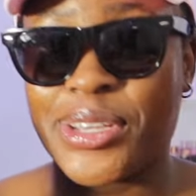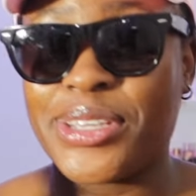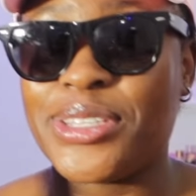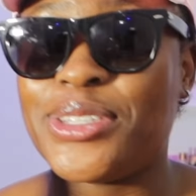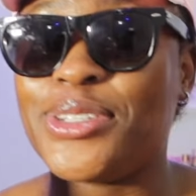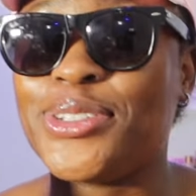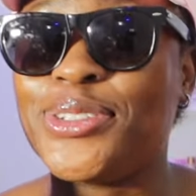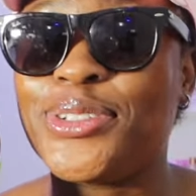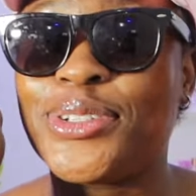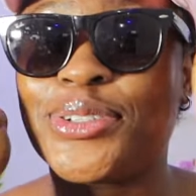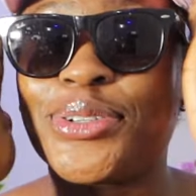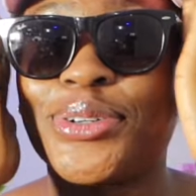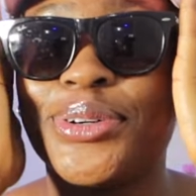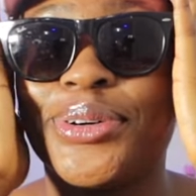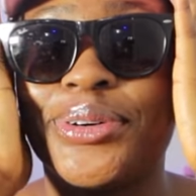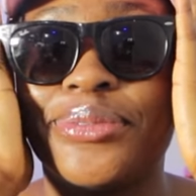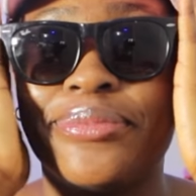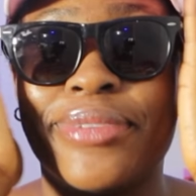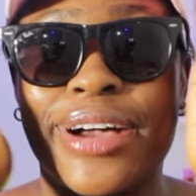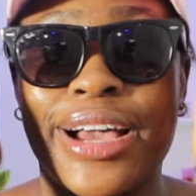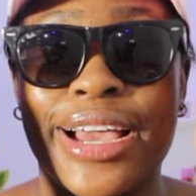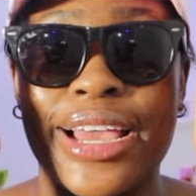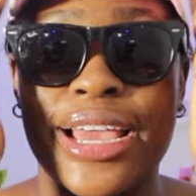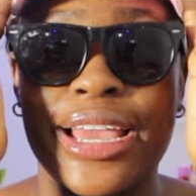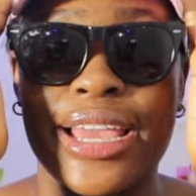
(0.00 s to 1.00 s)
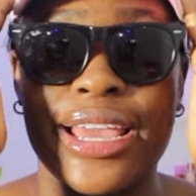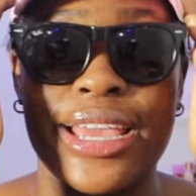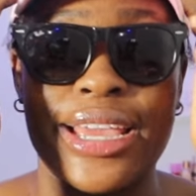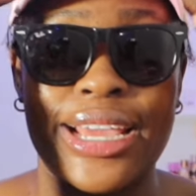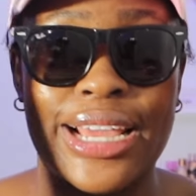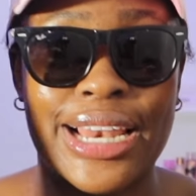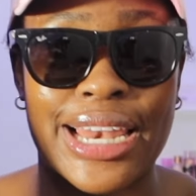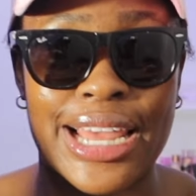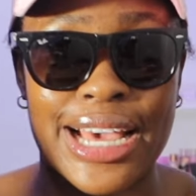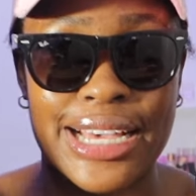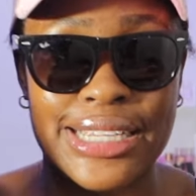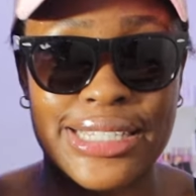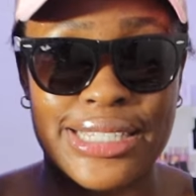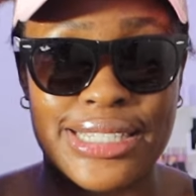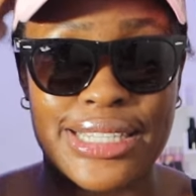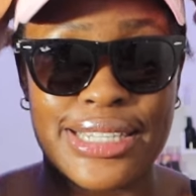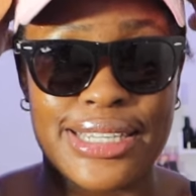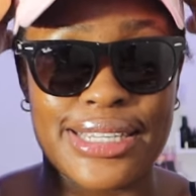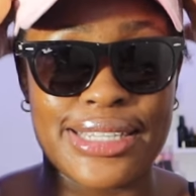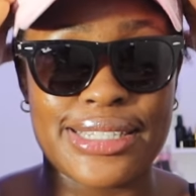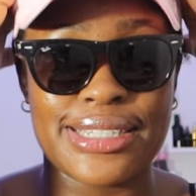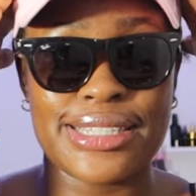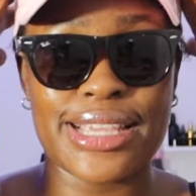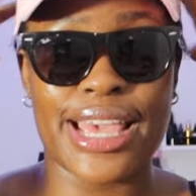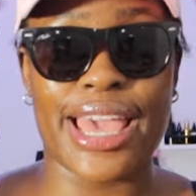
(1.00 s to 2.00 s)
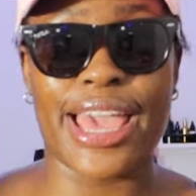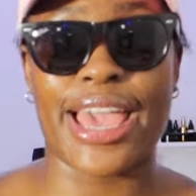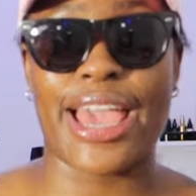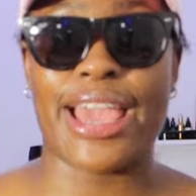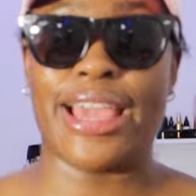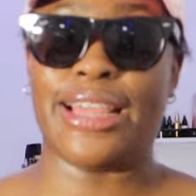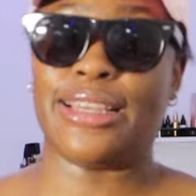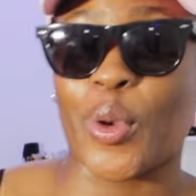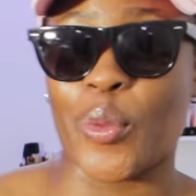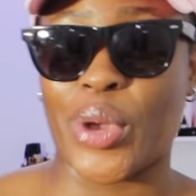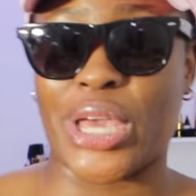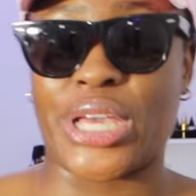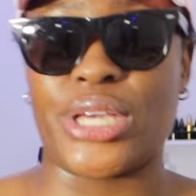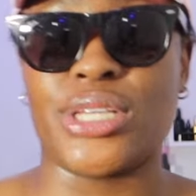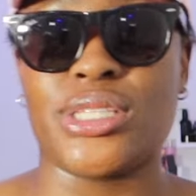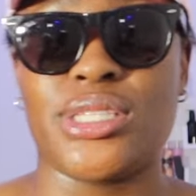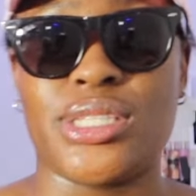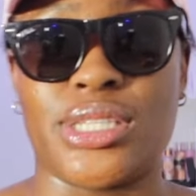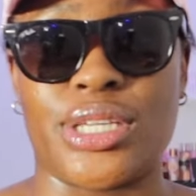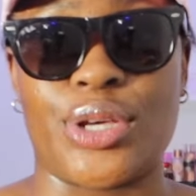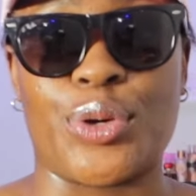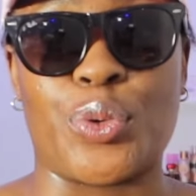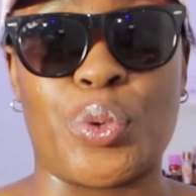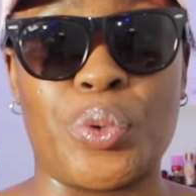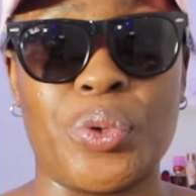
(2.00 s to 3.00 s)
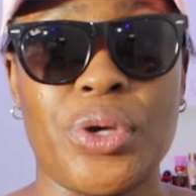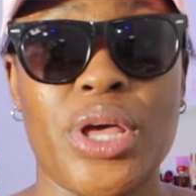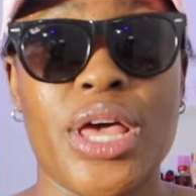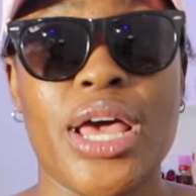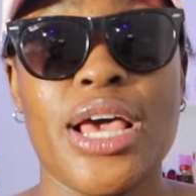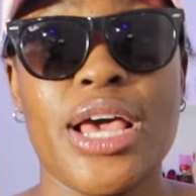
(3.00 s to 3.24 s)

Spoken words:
going to throw my glasses and we're good to go.